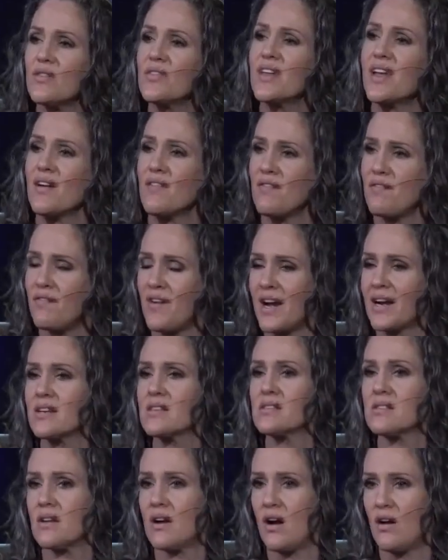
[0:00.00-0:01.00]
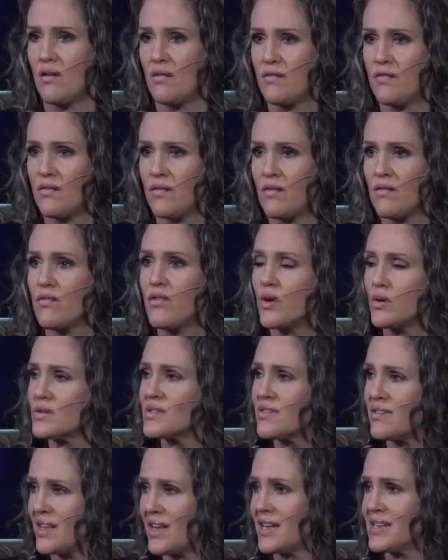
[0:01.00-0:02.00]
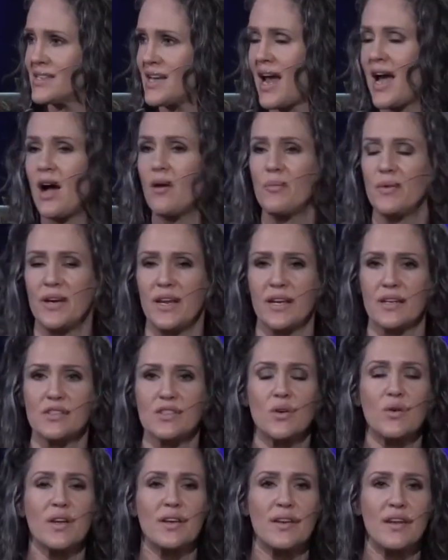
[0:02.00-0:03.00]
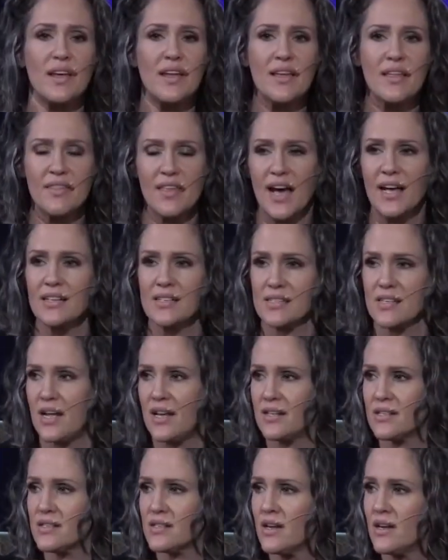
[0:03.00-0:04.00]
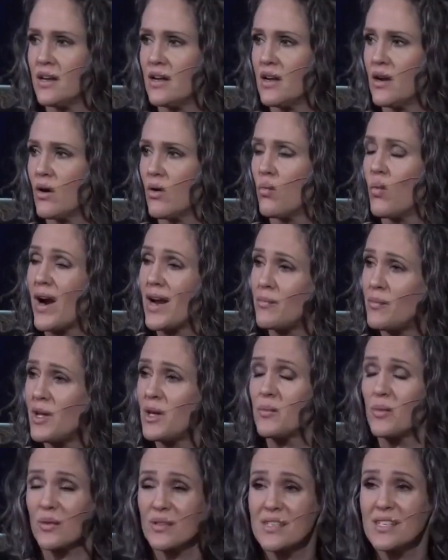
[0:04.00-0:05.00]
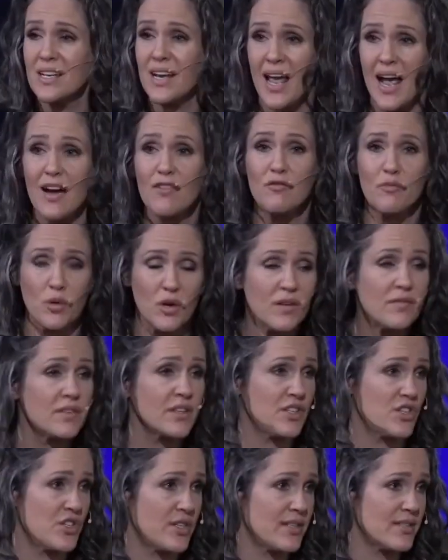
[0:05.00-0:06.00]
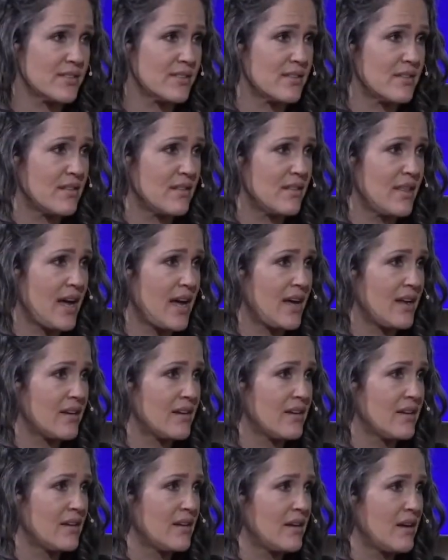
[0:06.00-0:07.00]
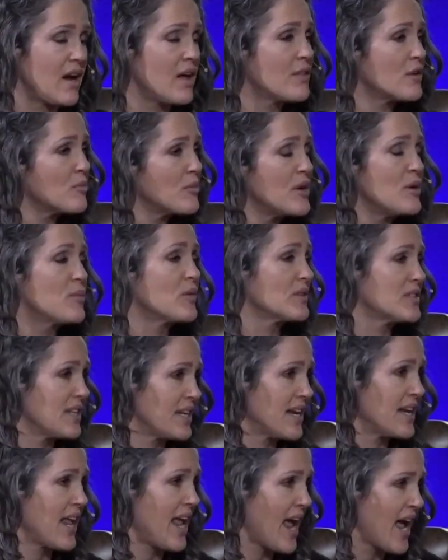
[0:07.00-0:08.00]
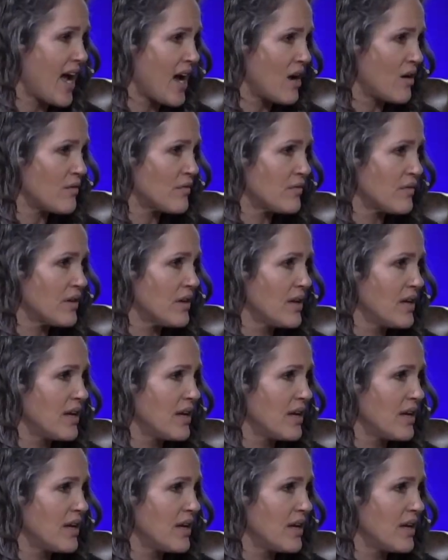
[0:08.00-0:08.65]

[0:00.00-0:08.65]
the effects of those things happening. So, in that sense, white people did have privileges that other people didn't have.